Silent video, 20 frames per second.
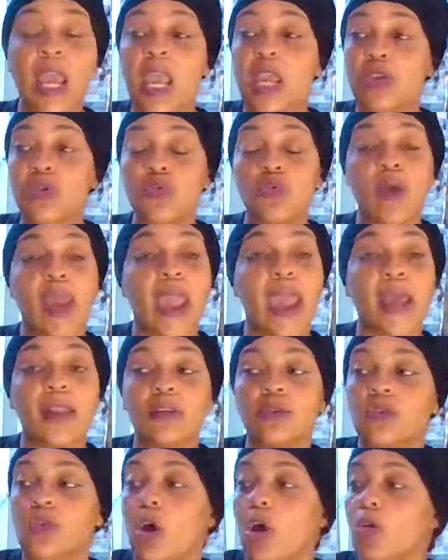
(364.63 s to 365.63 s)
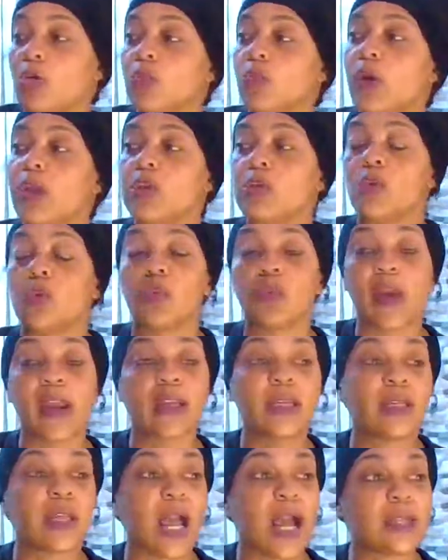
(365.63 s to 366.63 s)
And you had, the only way you were
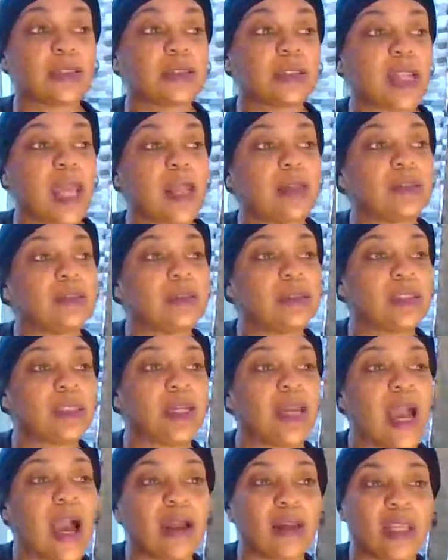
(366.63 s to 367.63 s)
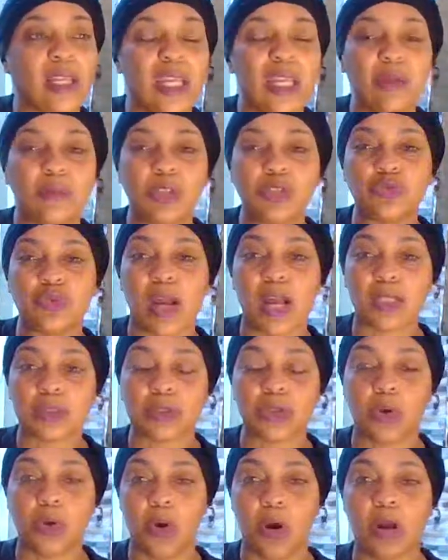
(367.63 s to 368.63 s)
recognizing that is seeing how the enemy
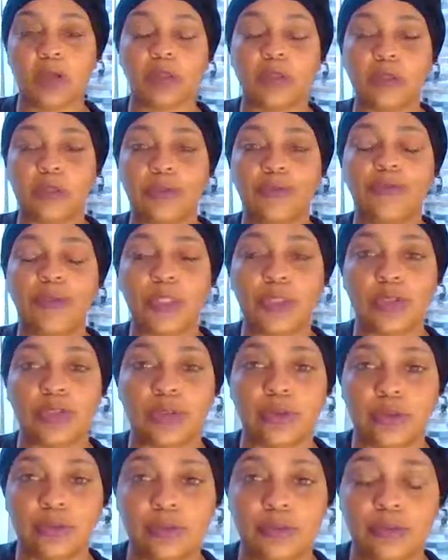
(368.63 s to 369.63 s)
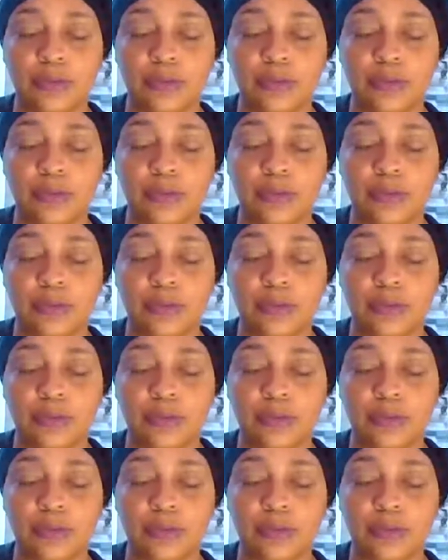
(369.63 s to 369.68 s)
tries so hard to defeat you